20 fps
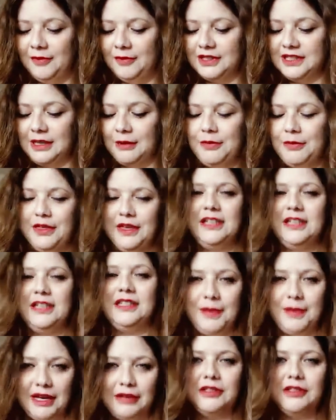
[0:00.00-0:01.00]
something is
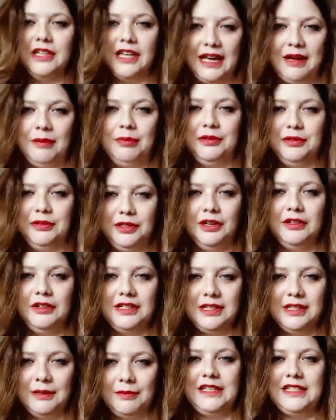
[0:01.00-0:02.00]
about to happen, you know,
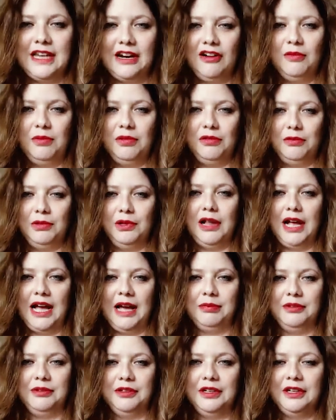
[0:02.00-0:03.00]
something terrible will
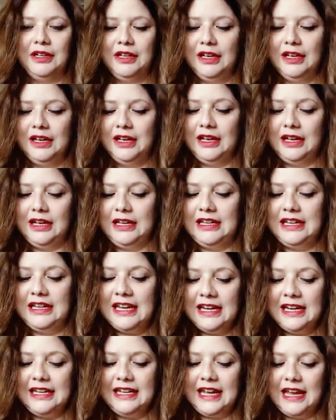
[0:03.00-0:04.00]
happen in
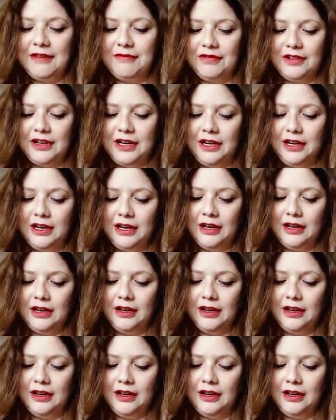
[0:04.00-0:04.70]
nearly every